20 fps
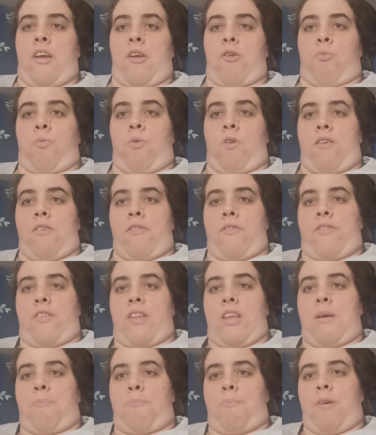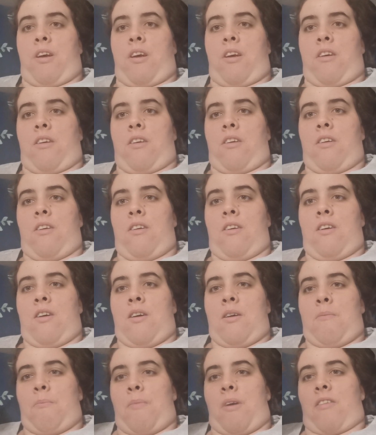is one of the big,
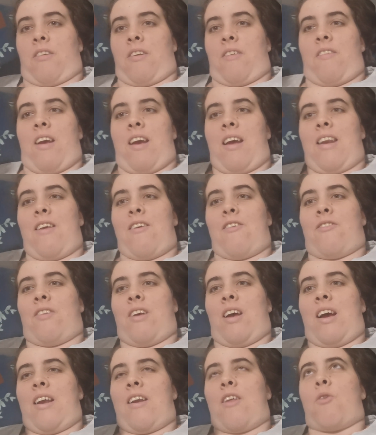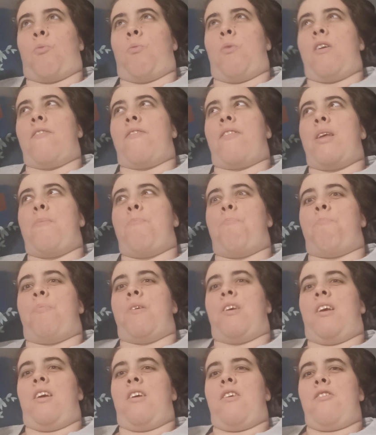basically Teddy's dad is one of the
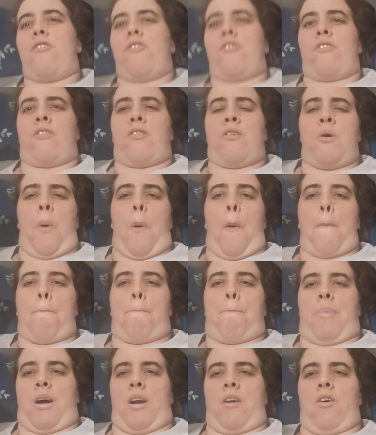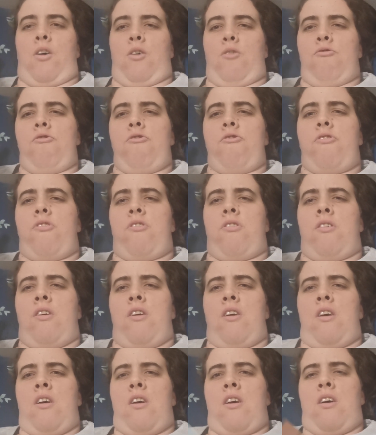biggest buttholes
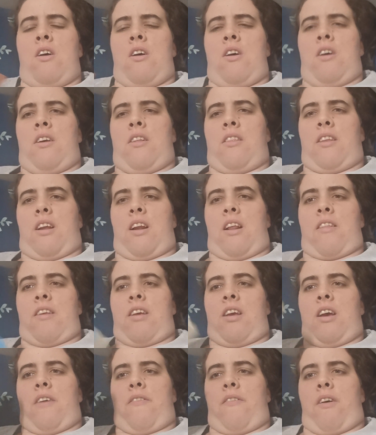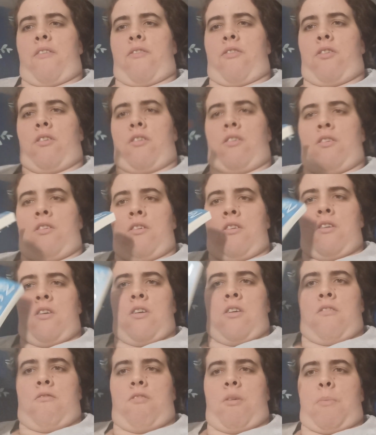that I think I've ever
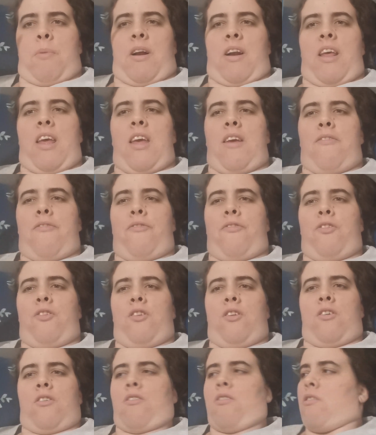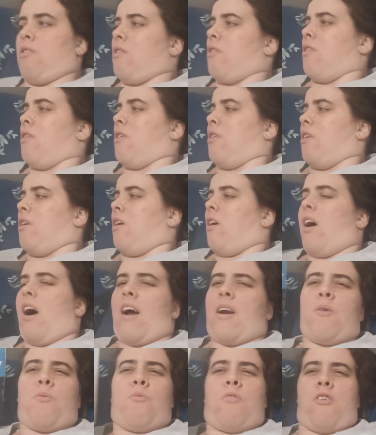read about.
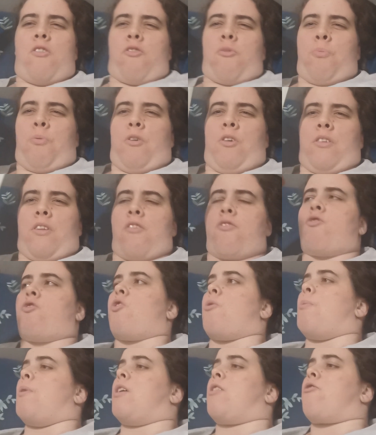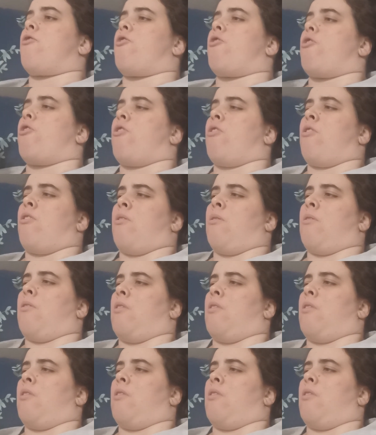I don't want to spoil this too much,